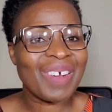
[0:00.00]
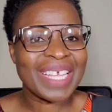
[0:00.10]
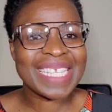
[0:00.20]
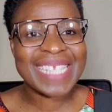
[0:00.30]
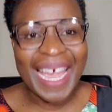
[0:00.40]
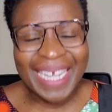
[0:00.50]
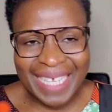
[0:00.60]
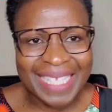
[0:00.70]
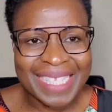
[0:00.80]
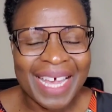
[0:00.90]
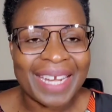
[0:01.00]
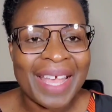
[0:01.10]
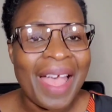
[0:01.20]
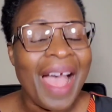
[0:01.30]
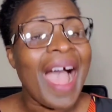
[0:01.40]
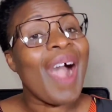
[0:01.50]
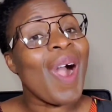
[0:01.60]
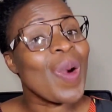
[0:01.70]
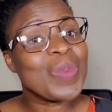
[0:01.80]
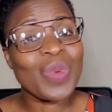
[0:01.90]
How exciting is that? I
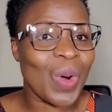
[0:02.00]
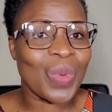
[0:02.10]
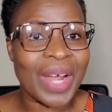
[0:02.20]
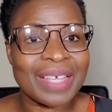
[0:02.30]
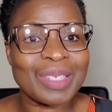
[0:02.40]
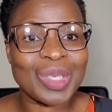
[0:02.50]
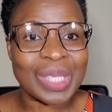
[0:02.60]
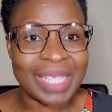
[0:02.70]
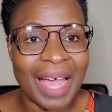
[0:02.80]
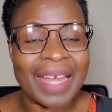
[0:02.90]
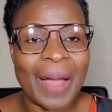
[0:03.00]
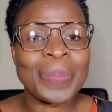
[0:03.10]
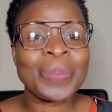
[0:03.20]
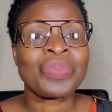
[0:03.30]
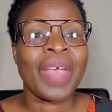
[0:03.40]
hope you are ready to sign up.